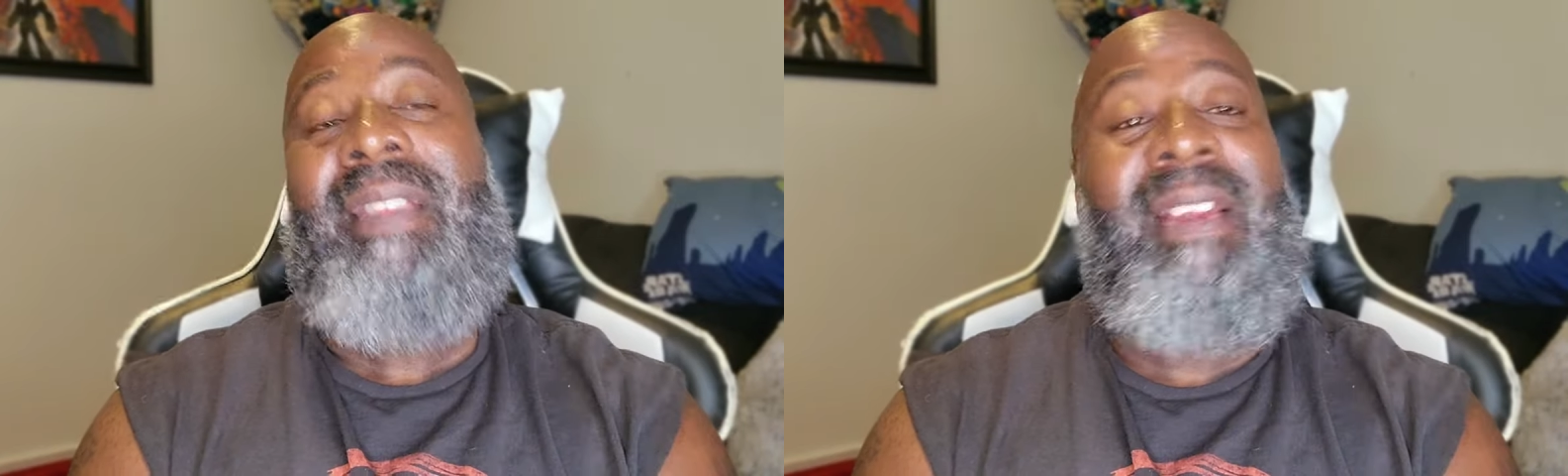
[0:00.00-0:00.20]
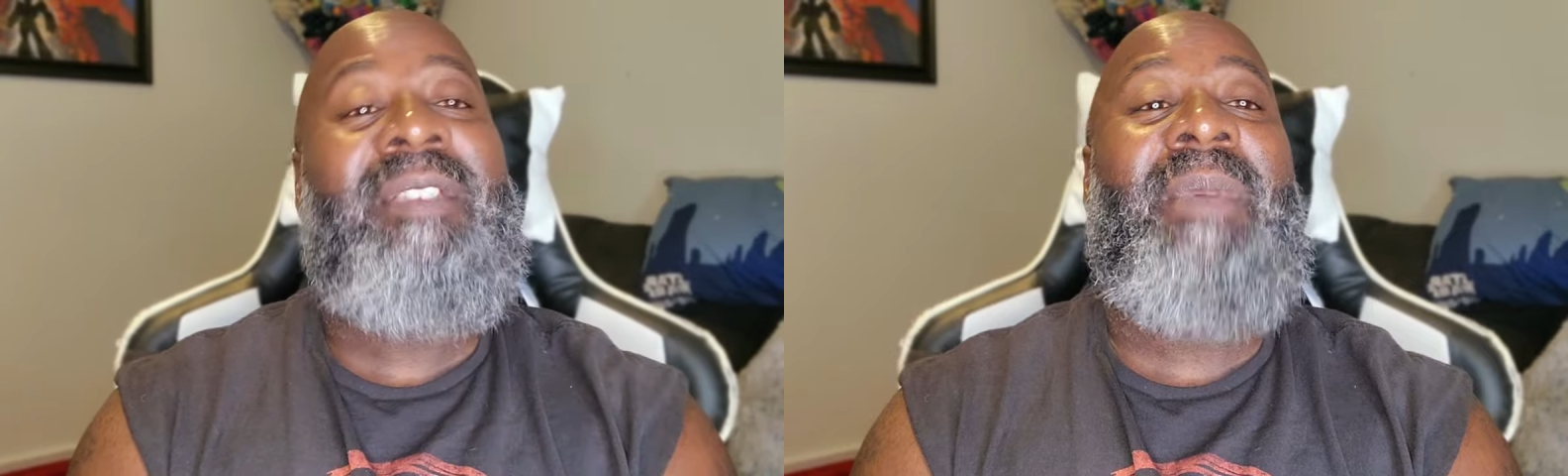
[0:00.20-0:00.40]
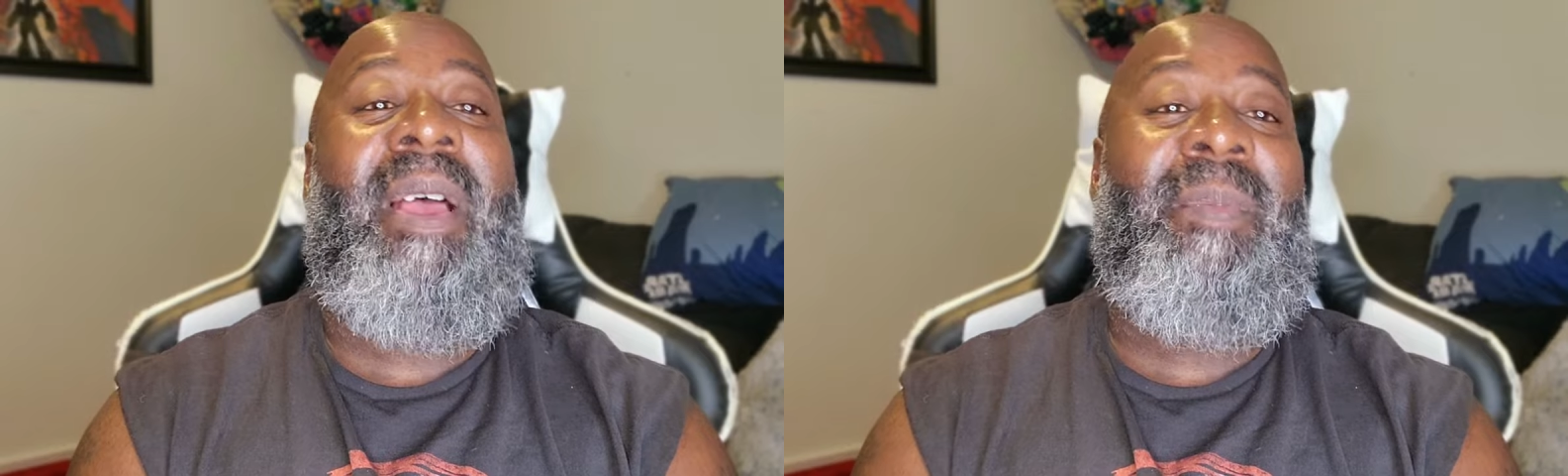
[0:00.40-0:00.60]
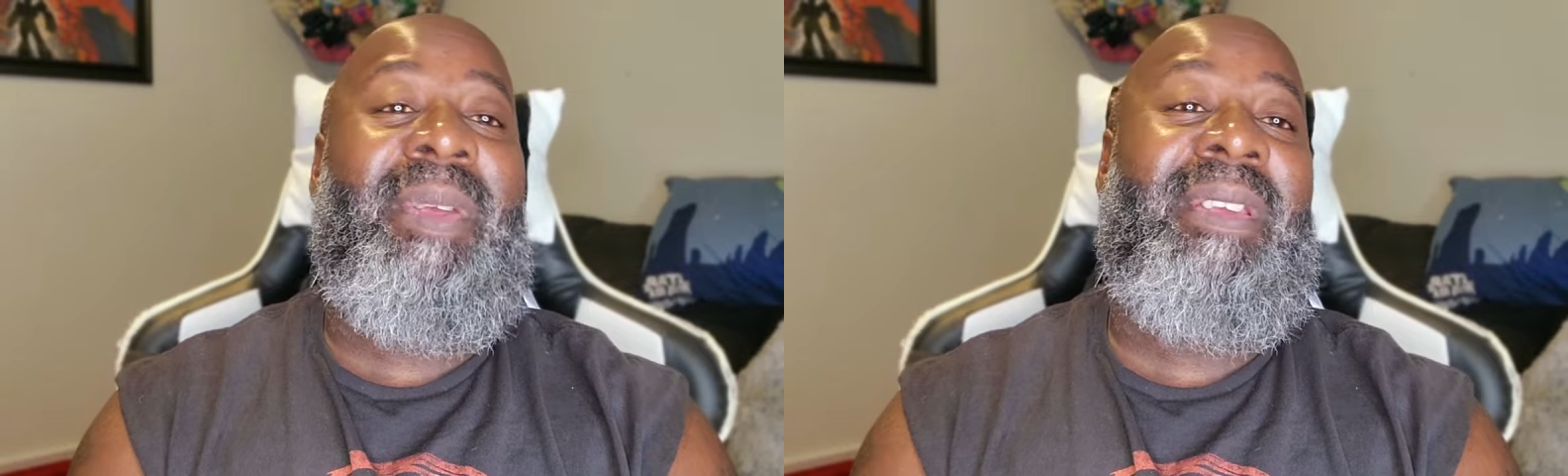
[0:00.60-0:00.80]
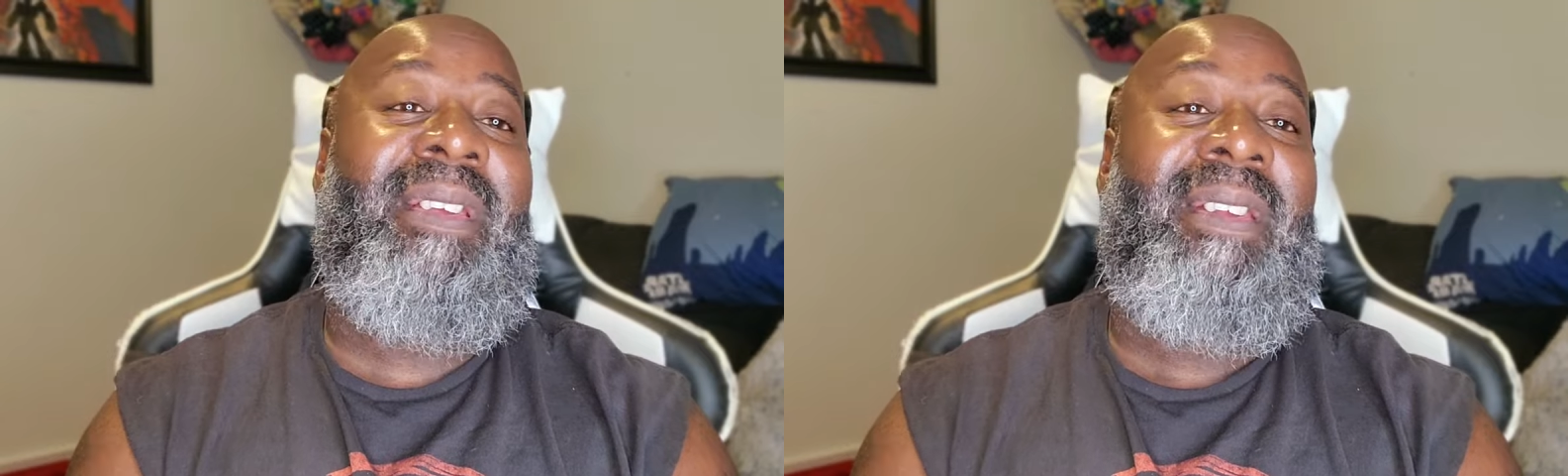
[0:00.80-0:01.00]
That is my
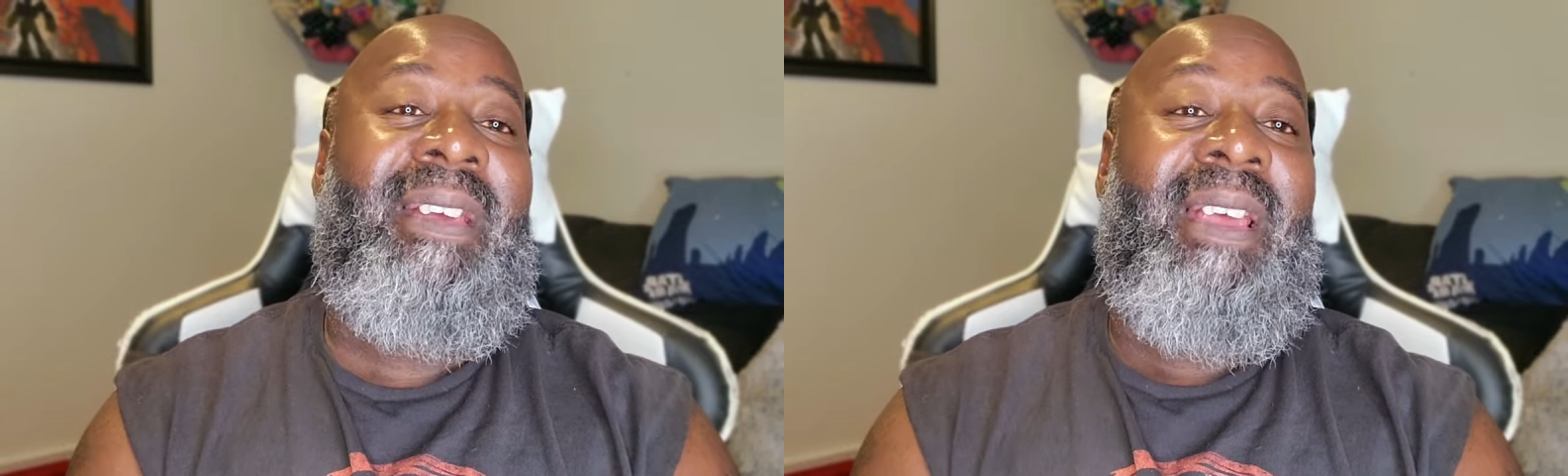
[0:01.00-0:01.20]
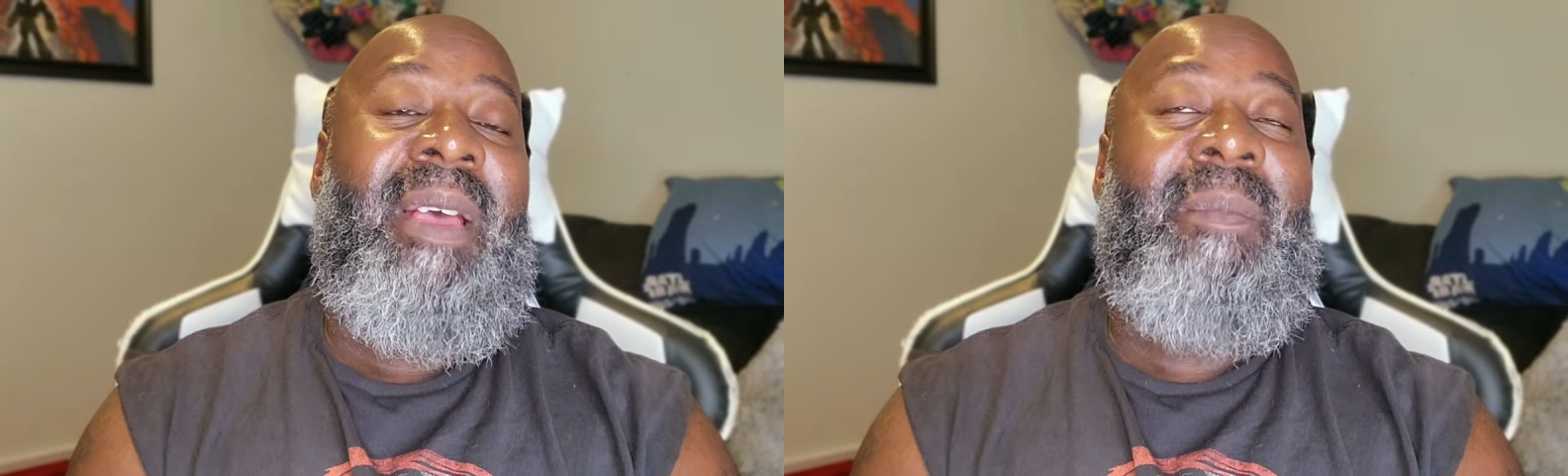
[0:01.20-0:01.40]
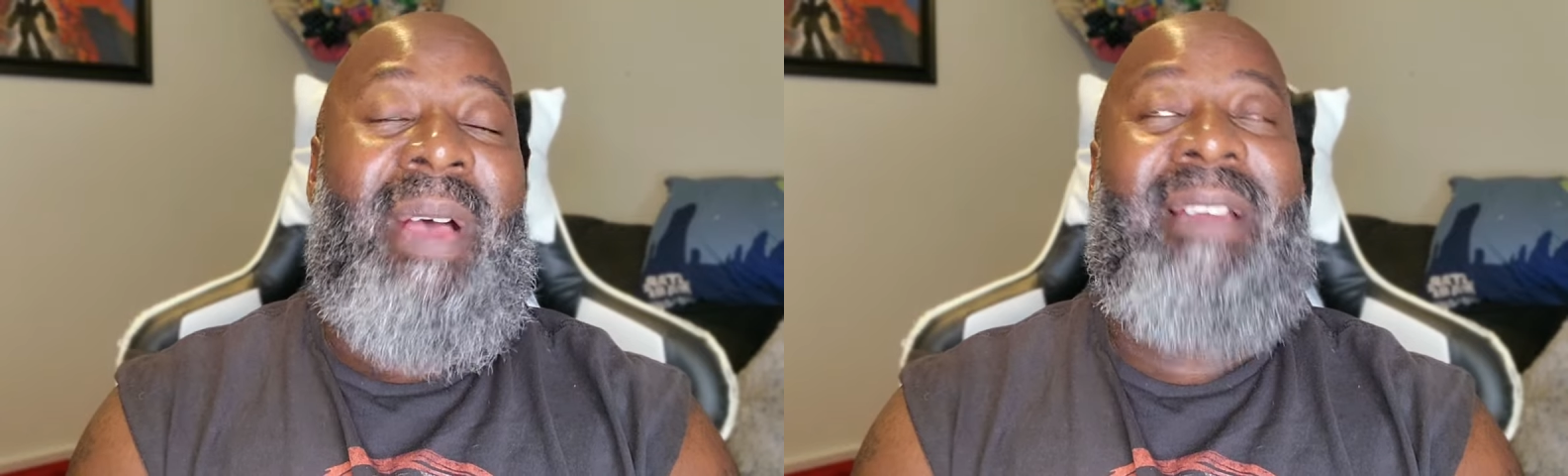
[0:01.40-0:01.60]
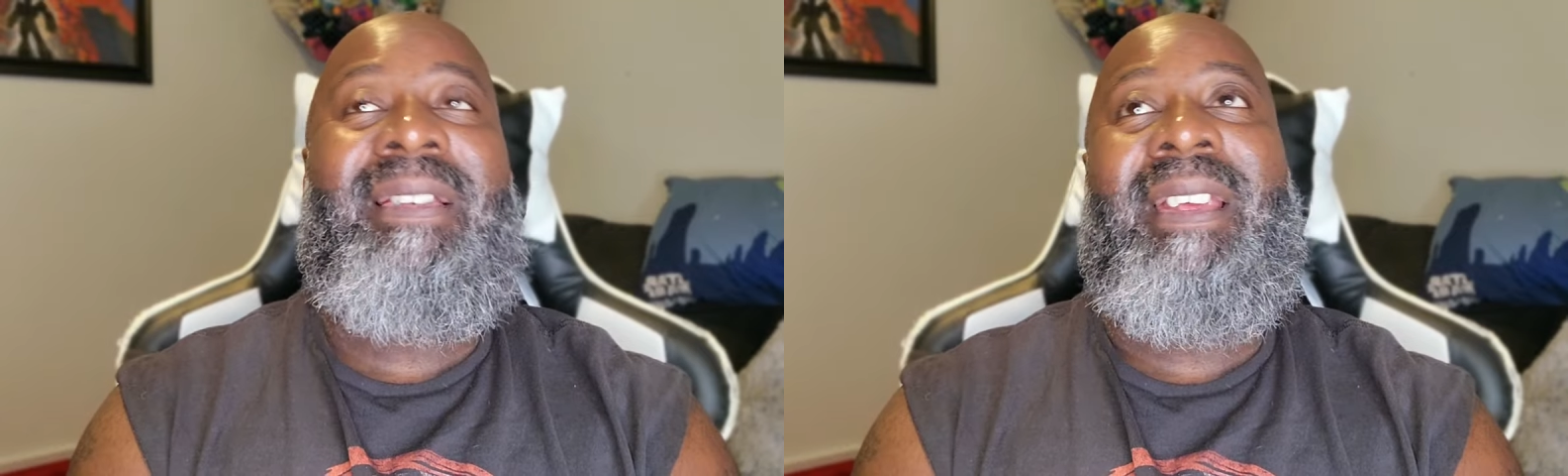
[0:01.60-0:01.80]
opinion, my